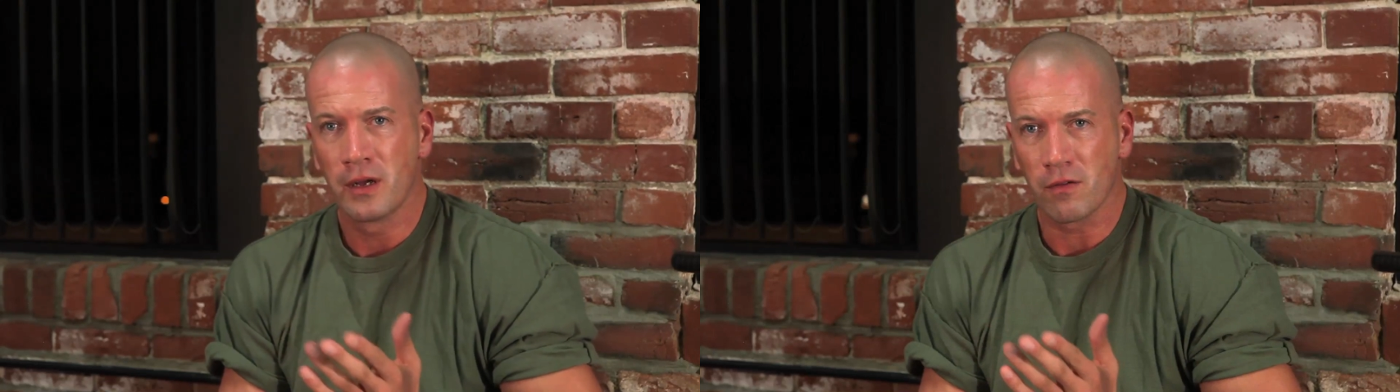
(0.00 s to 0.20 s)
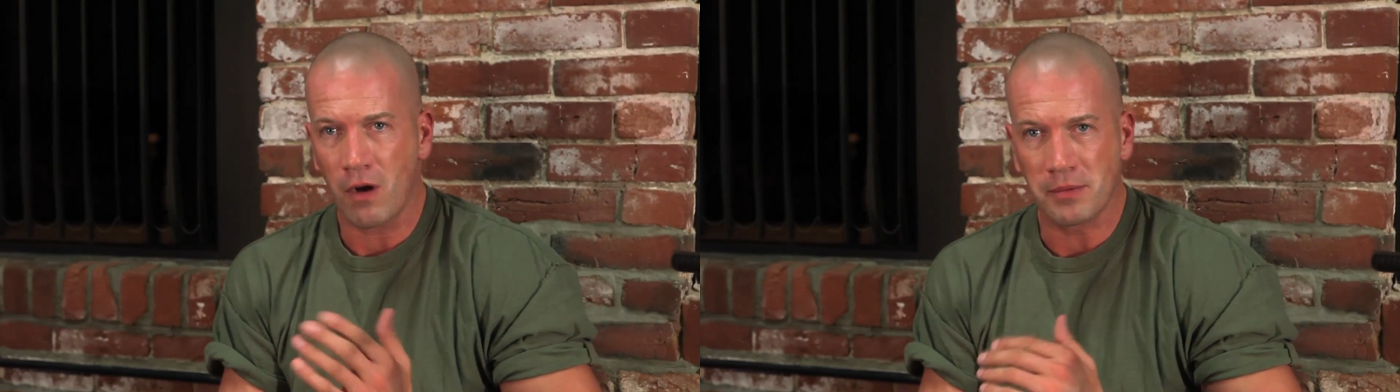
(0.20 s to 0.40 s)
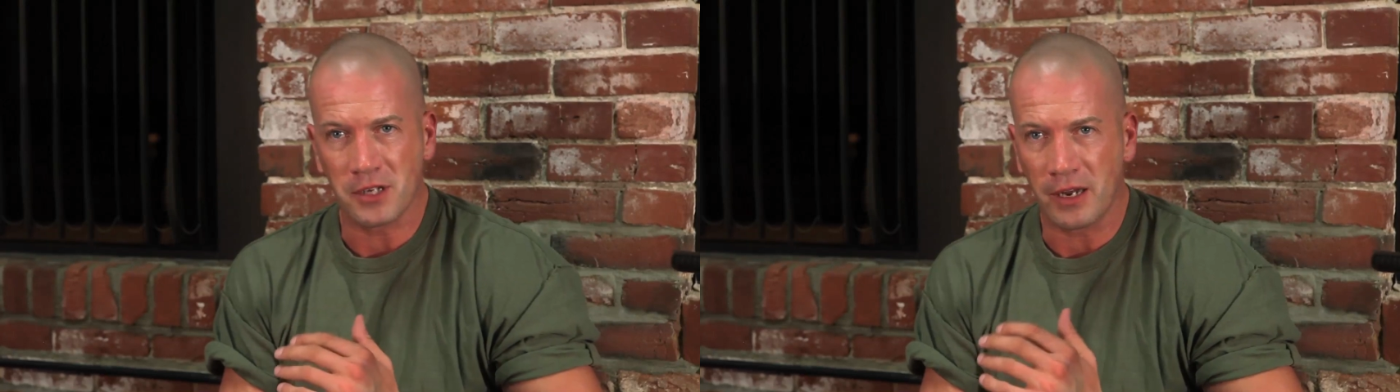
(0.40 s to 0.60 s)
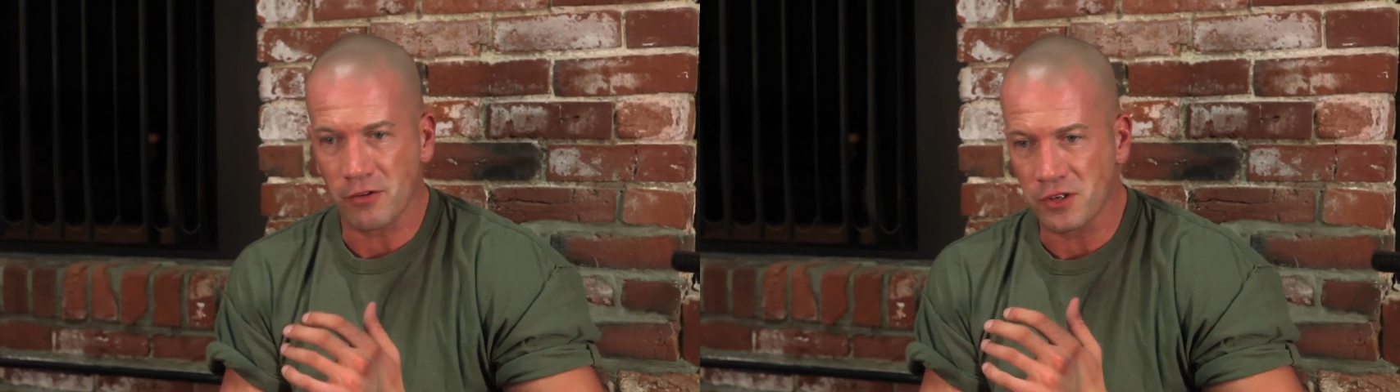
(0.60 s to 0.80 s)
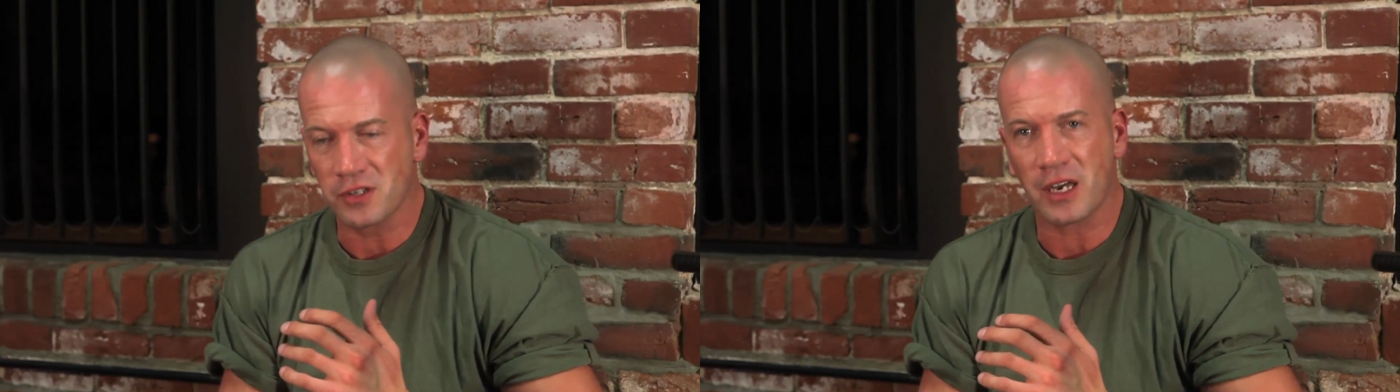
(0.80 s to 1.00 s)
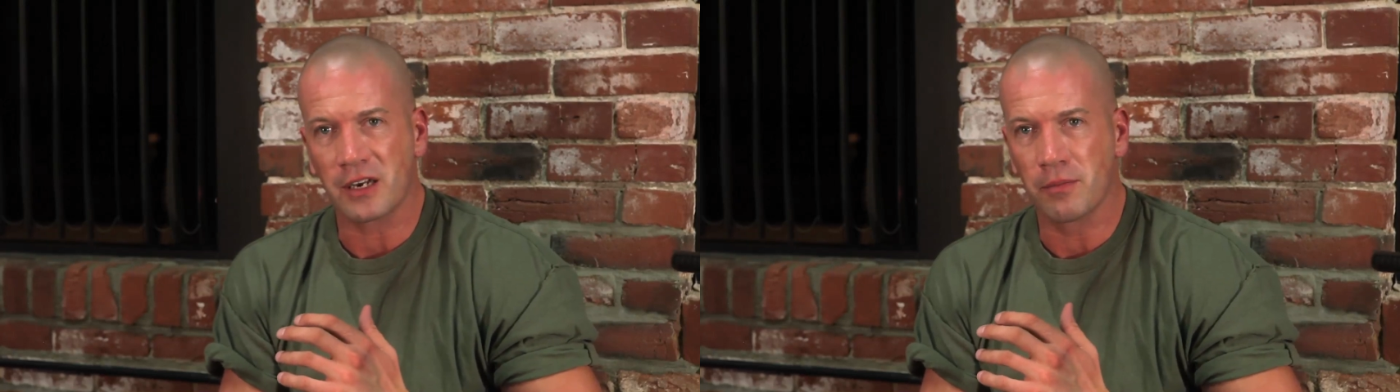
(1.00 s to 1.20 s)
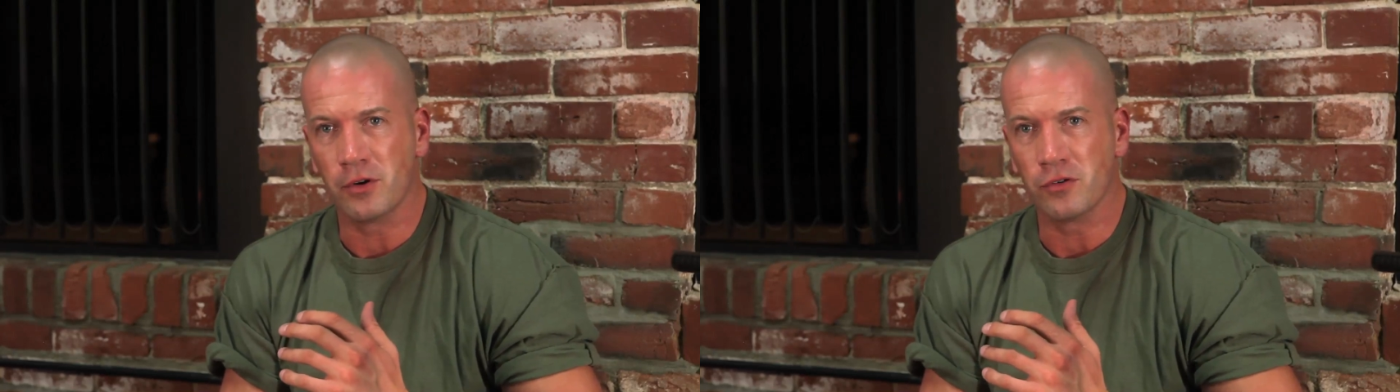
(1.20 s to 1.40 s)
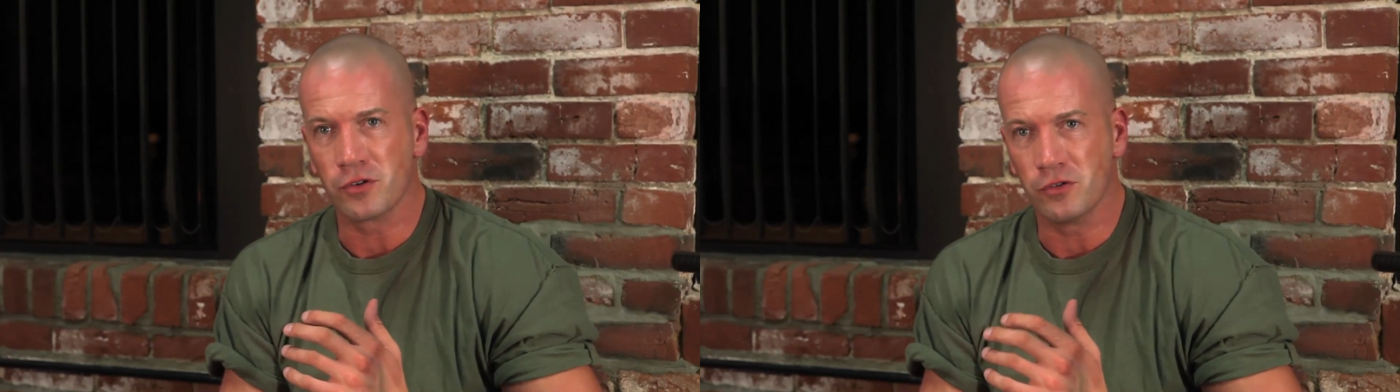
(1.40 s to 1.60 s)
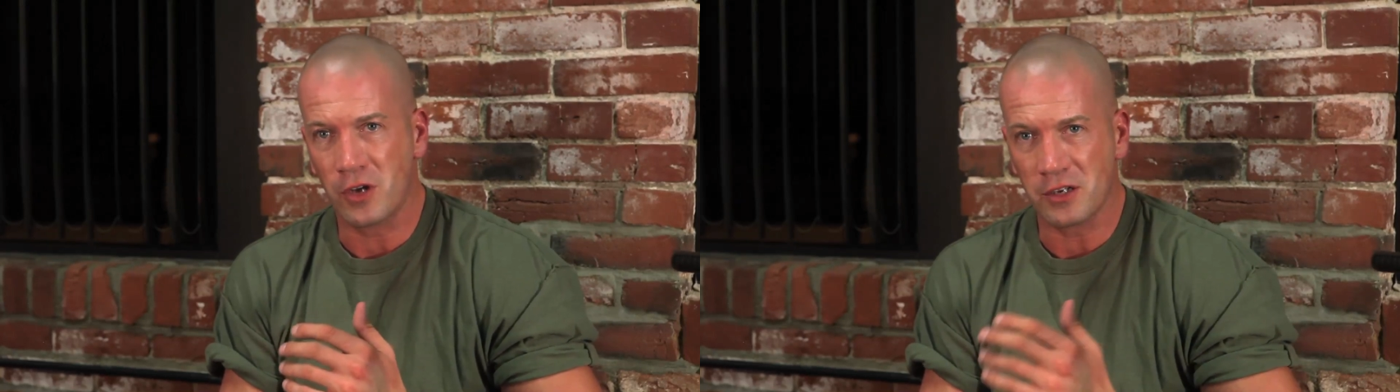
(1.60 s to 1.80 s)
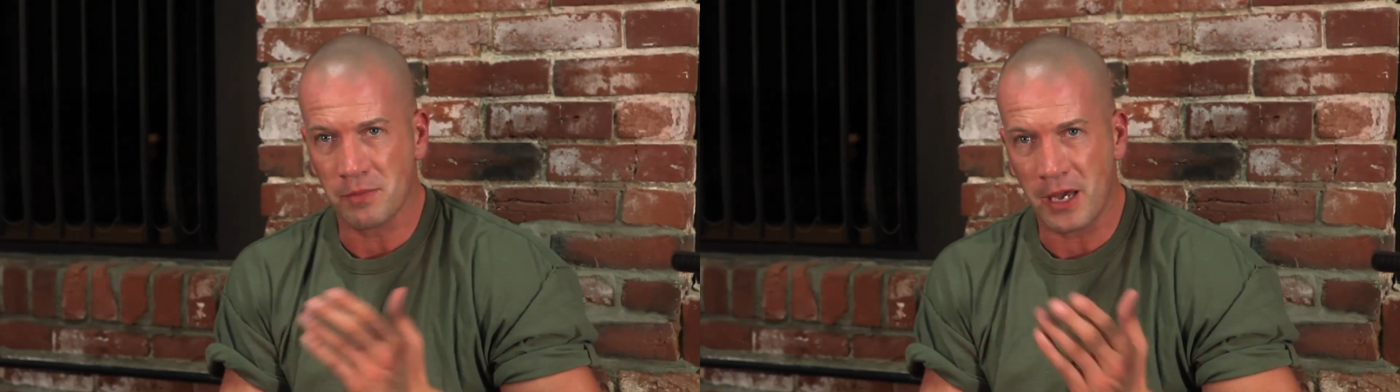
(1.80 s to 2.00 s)
Robert De Niro was the executive producer,
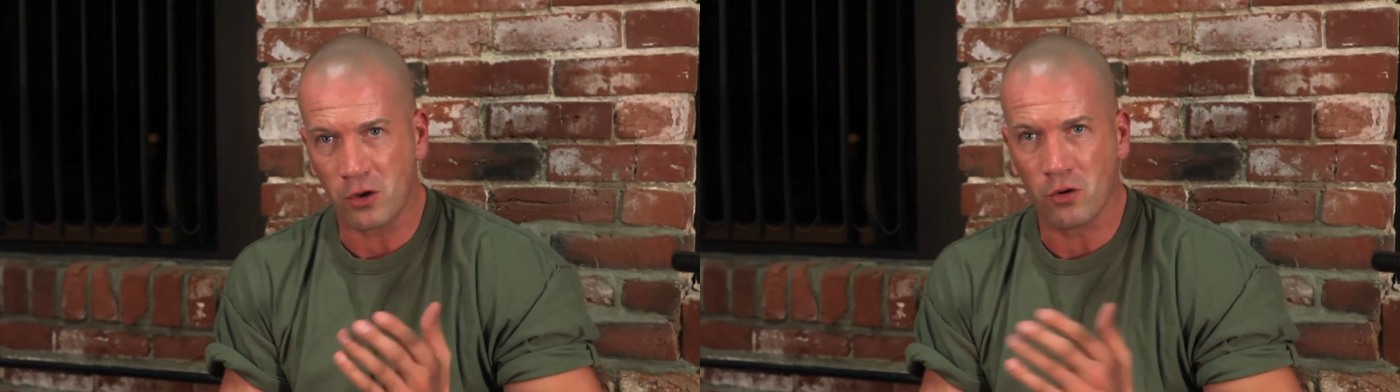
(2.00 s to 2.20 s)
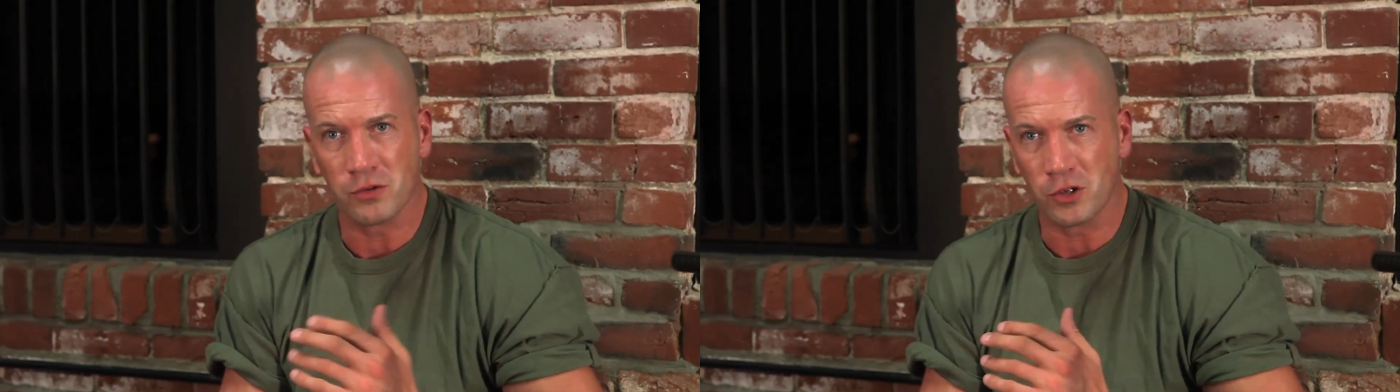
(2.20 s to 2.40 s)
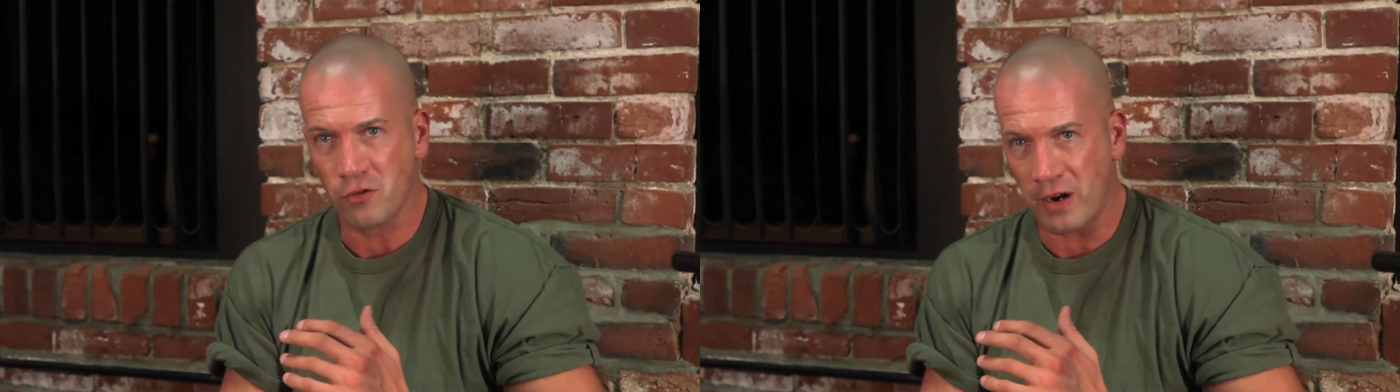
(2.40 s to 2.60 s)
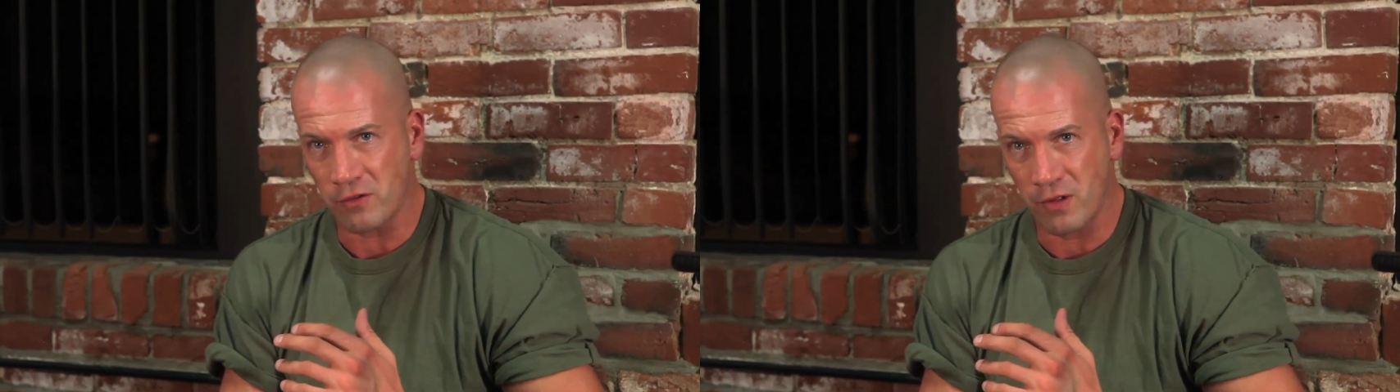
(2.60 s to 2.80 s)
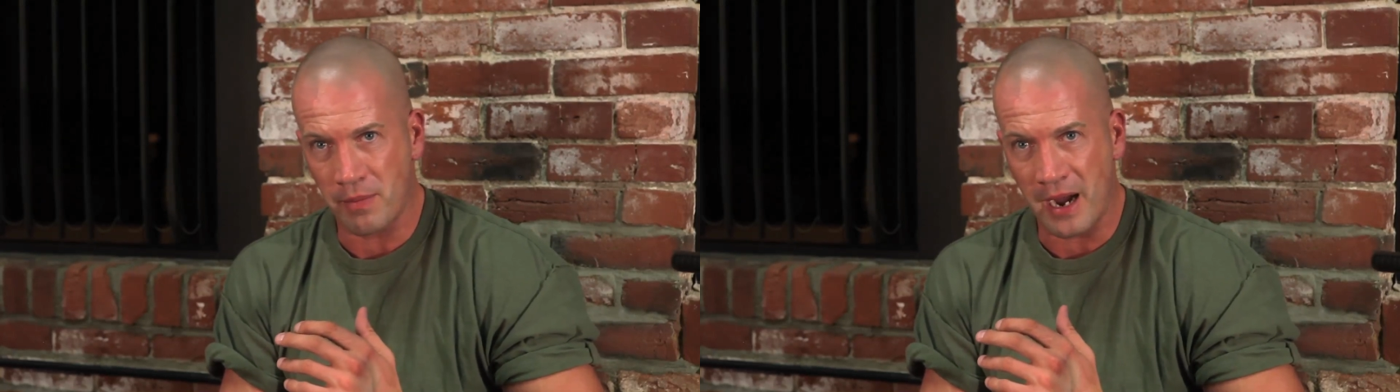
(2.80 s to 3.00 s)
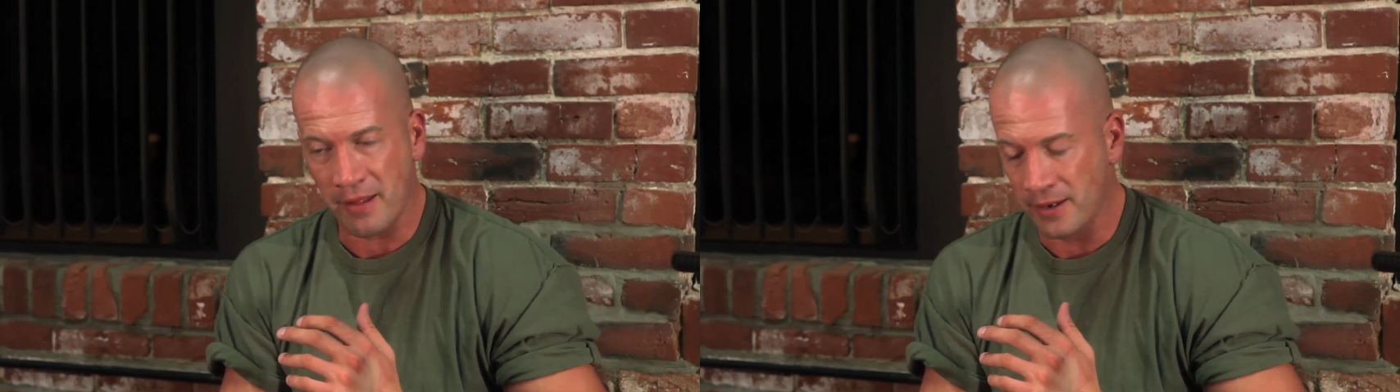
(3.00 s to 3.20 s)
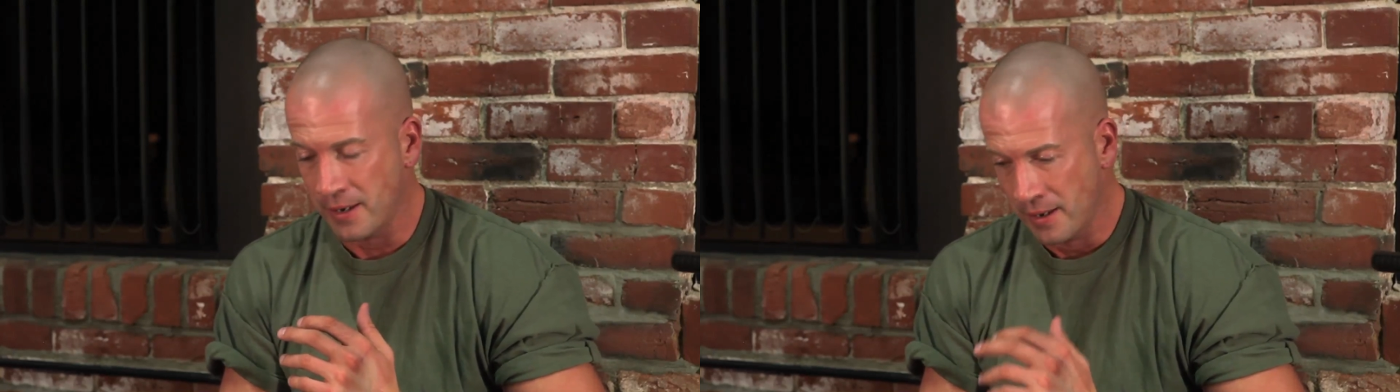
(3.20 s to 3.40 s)
James Mangold was the director of the pilot.